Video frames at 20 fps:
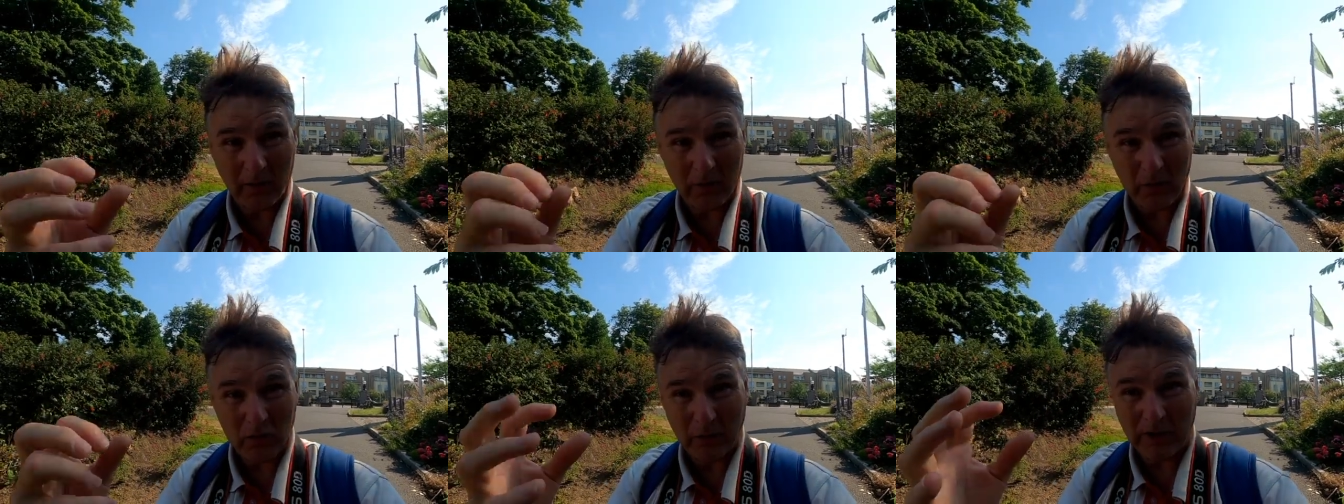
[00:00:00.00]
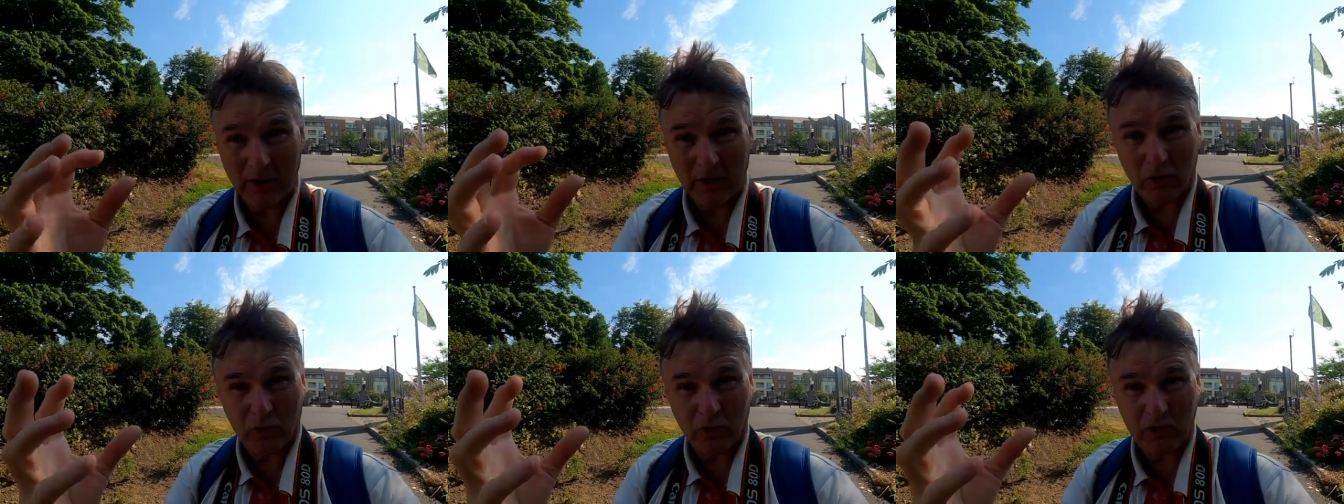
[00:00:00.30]
It was
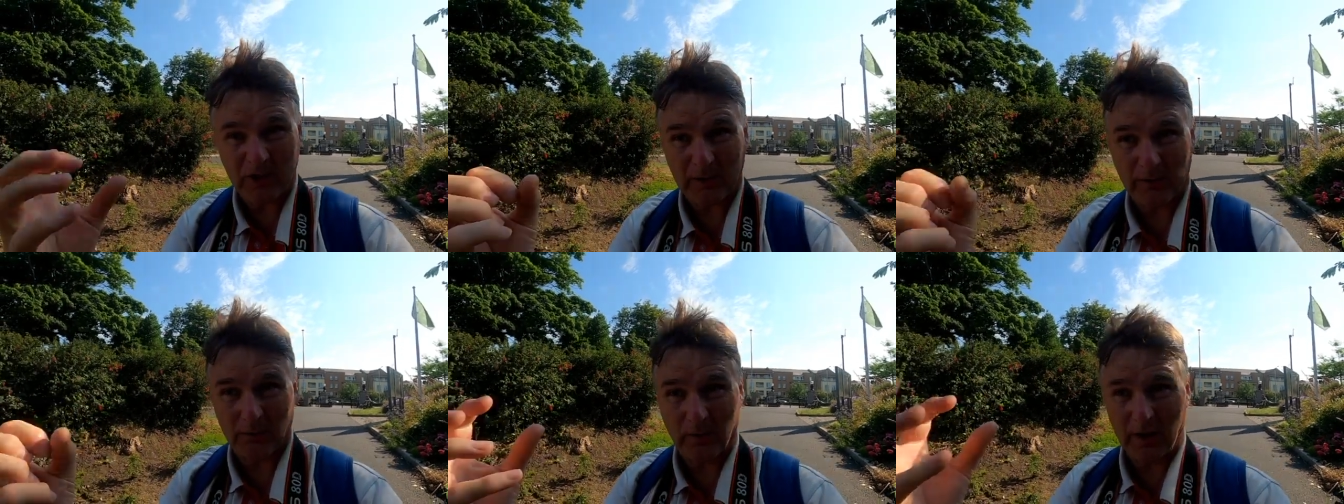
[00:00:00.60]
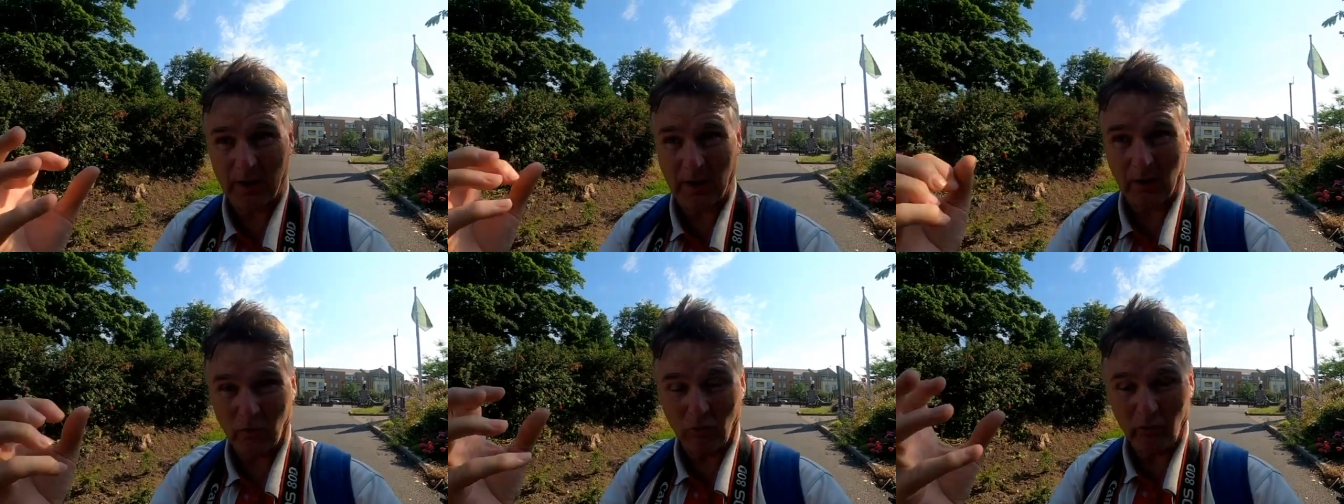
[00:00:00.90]
real crisp,
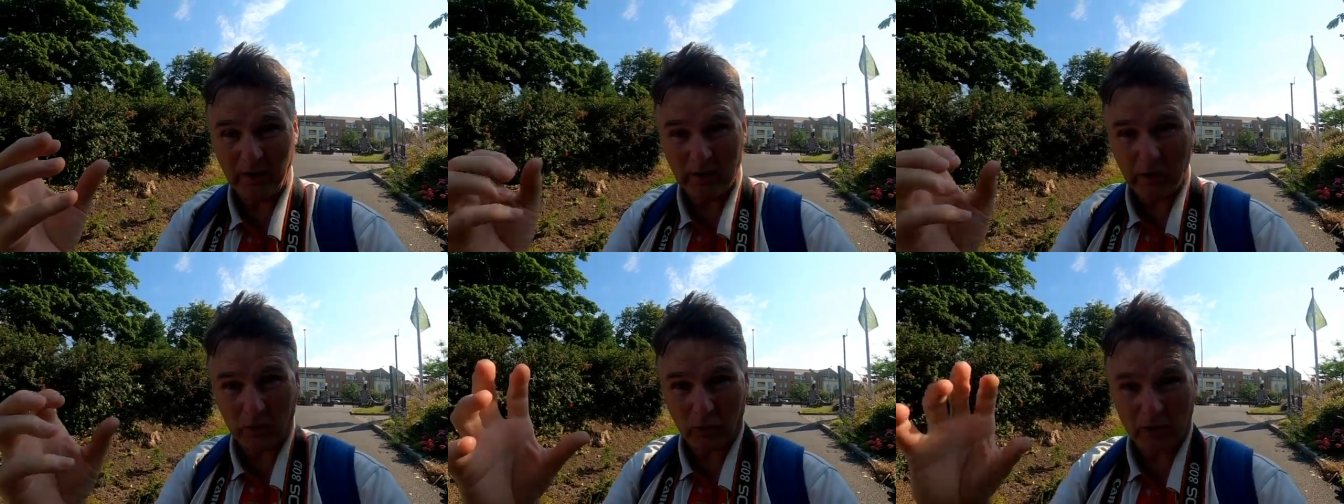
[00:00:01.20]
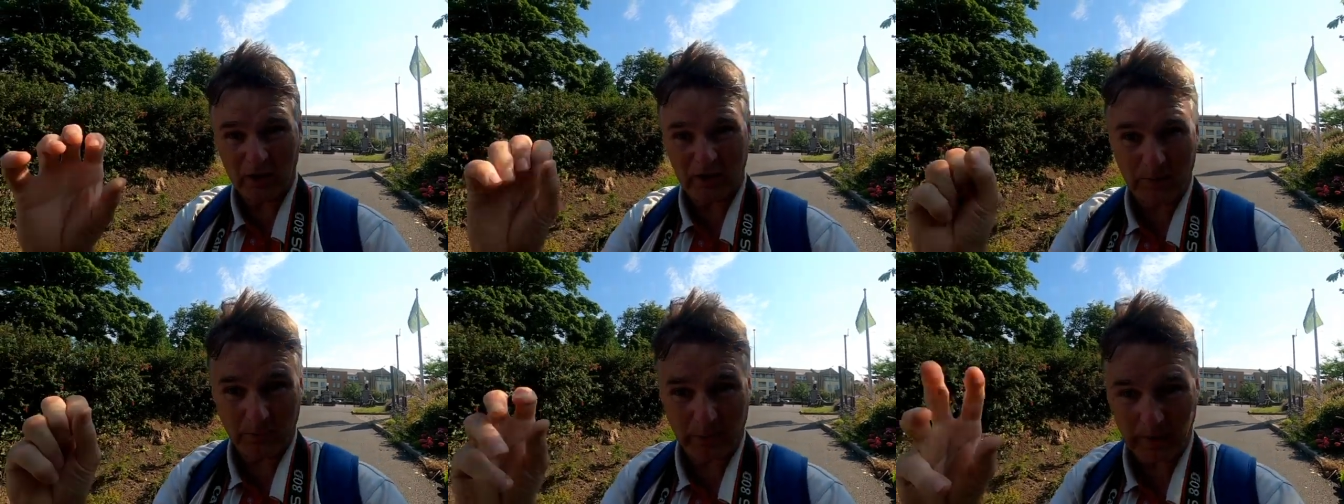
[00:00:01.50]
real
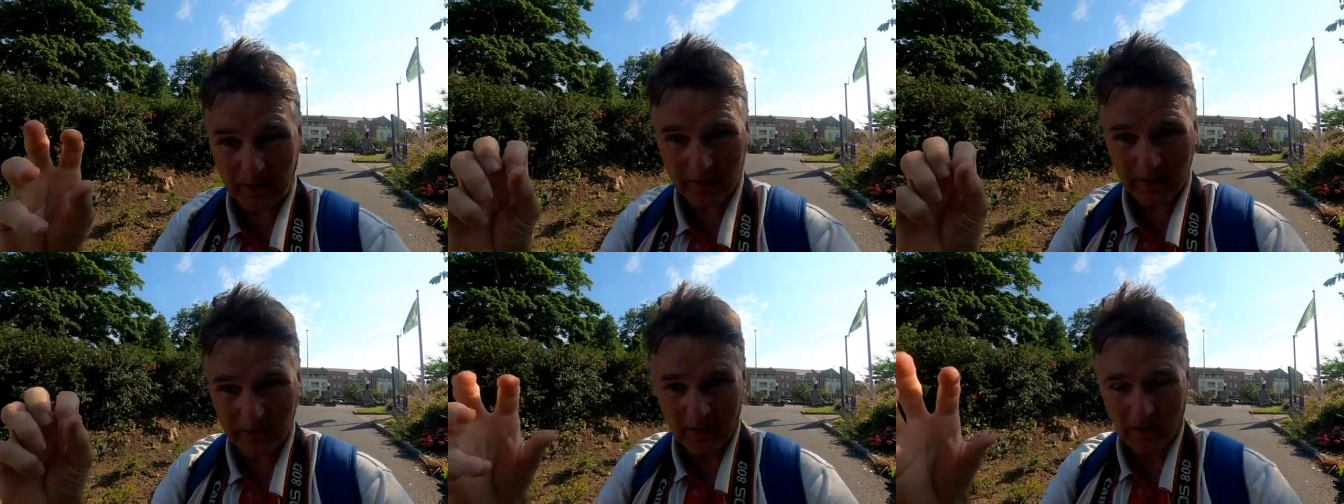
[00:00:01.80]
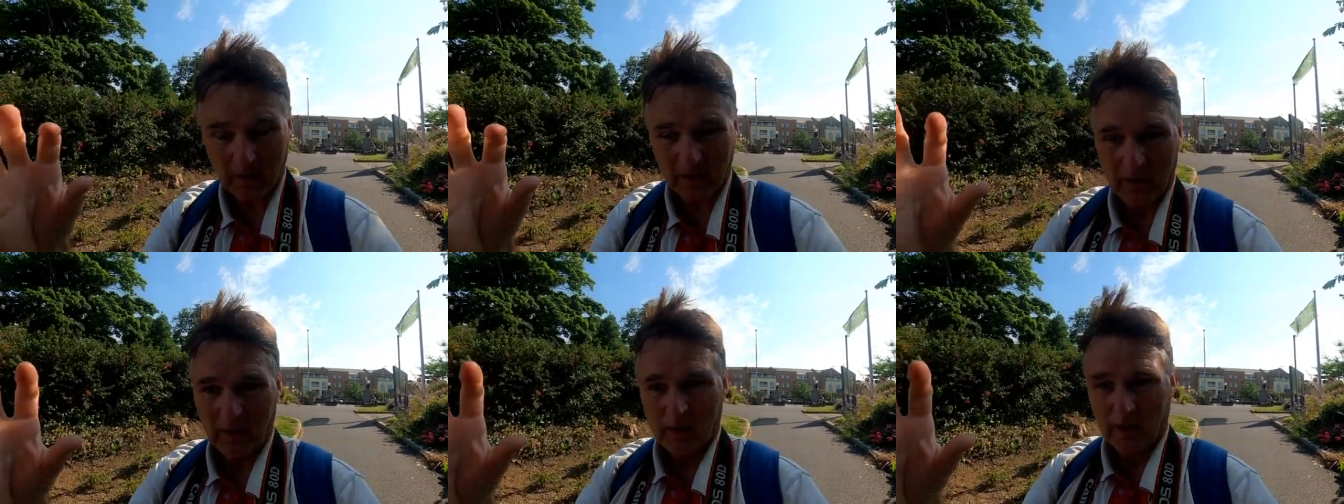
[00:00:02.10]
crisp and
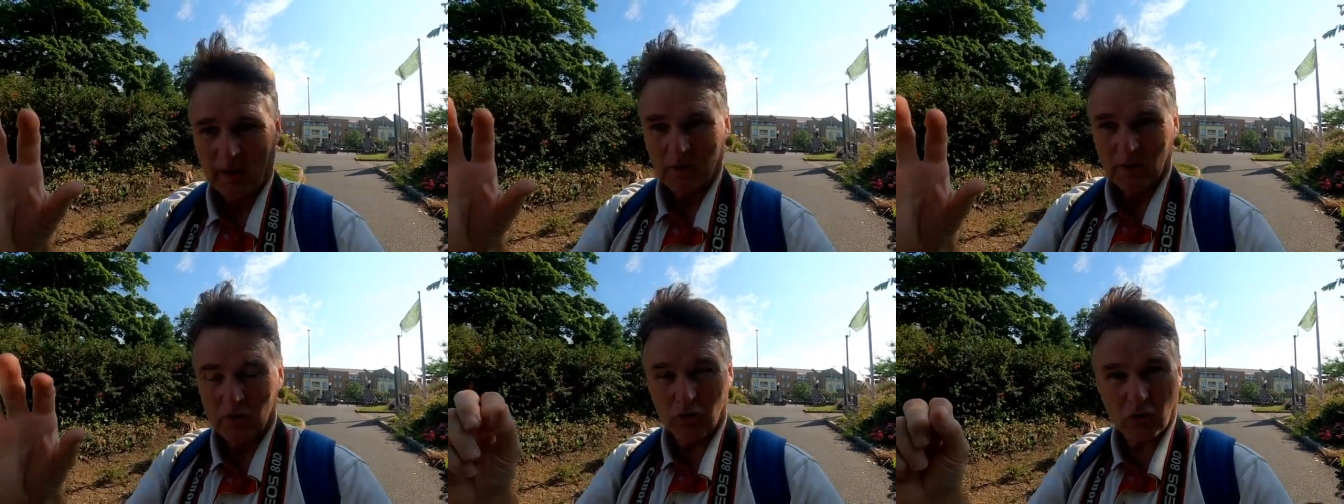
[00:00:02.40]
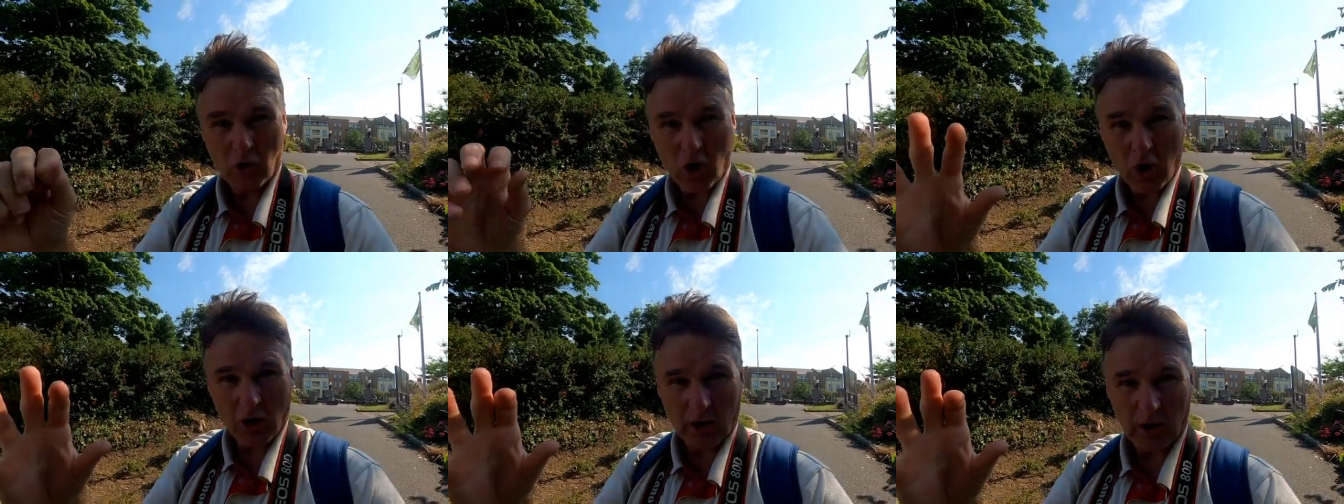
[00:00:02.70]

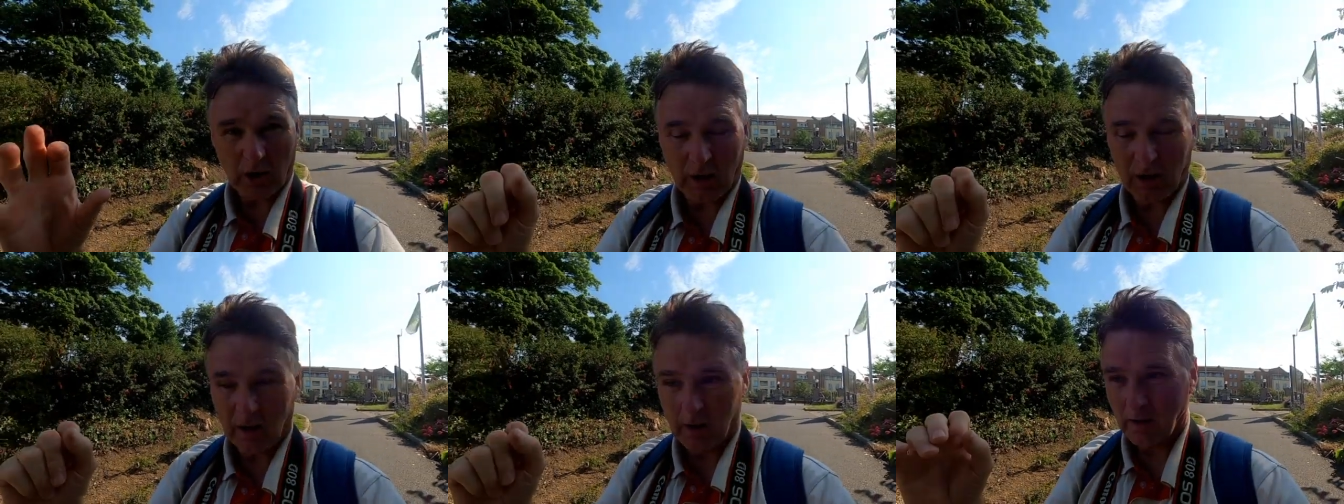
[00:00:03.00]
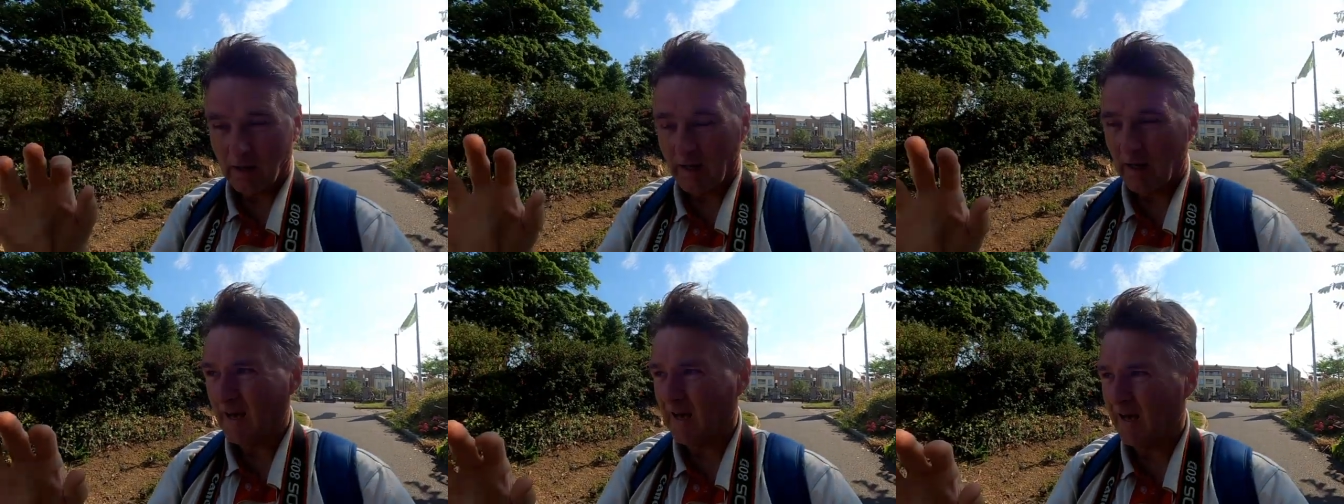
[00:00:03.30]
dry.
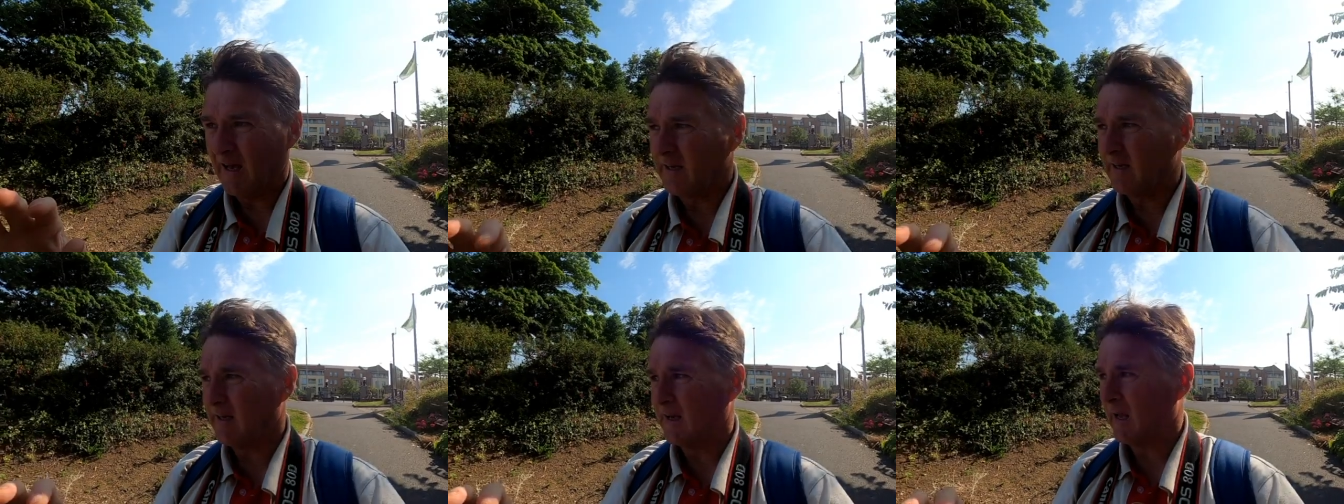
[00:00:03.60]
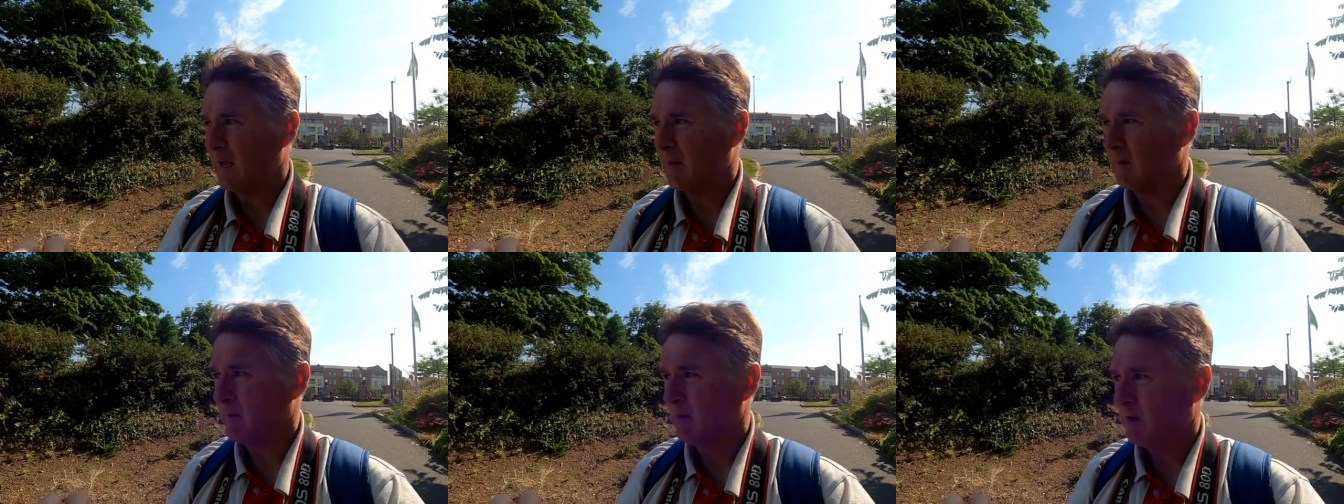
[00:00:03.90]
And
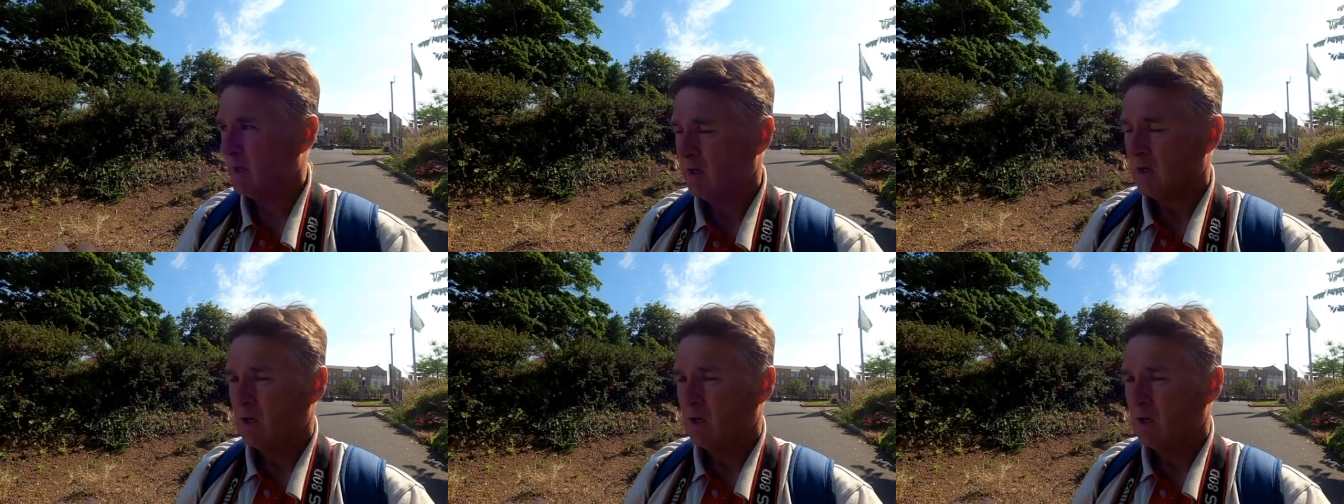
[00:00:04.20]
um,